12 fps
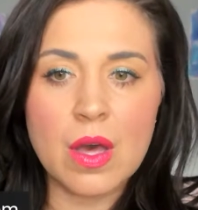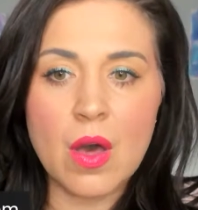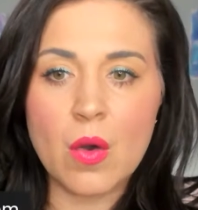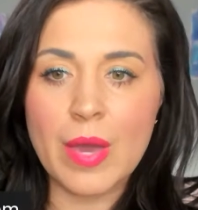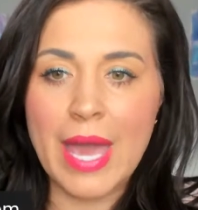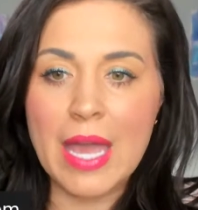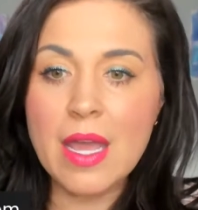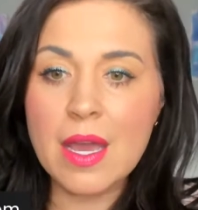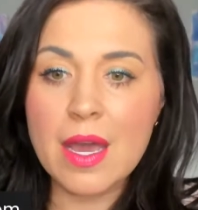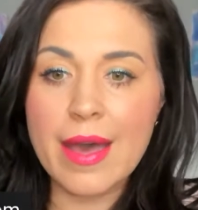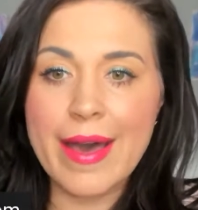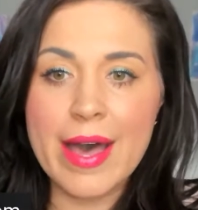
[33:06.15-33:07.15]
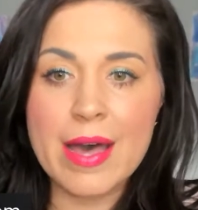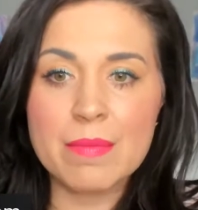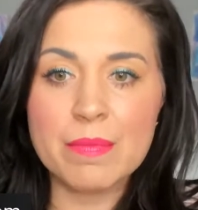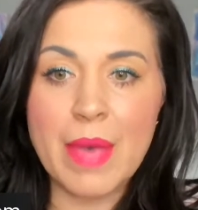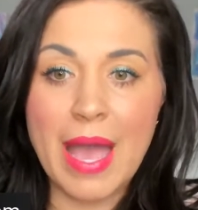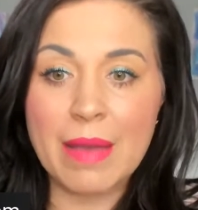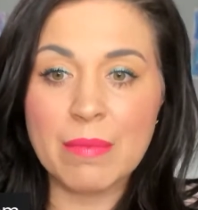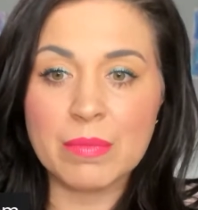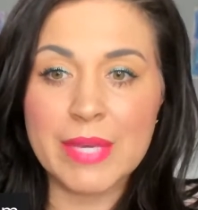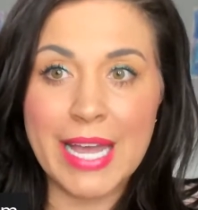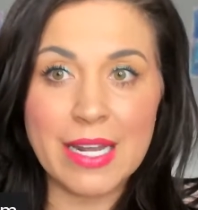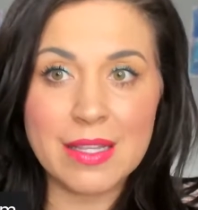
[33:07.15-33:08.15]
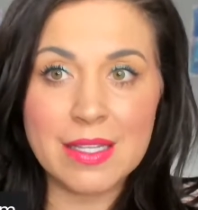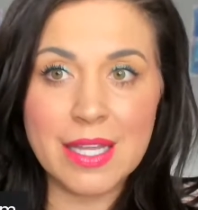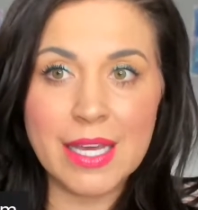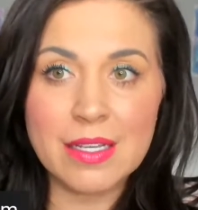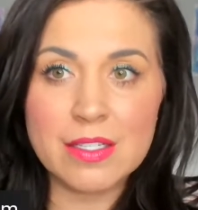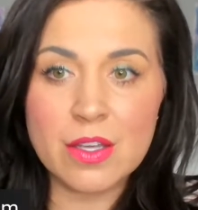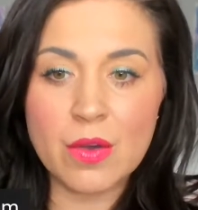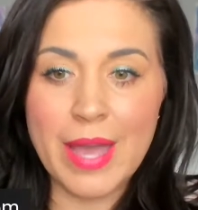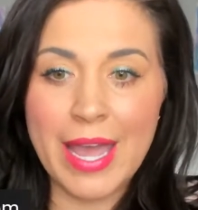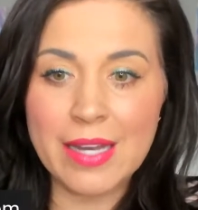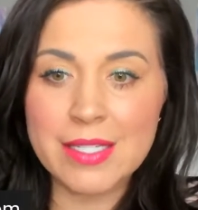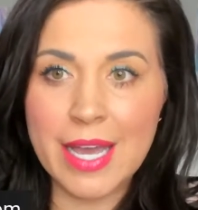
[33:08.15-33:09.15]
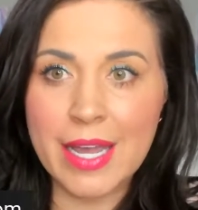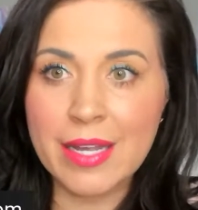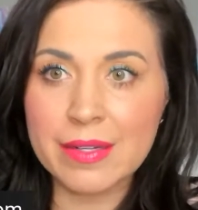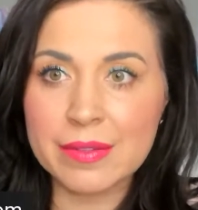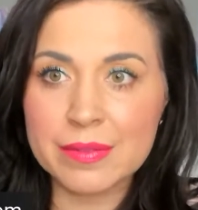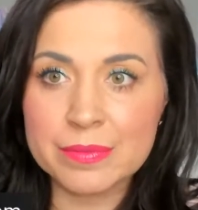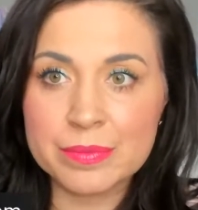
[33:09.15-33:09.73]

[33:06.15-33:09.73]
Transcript: Okay, I'm getting the link, so hang tight.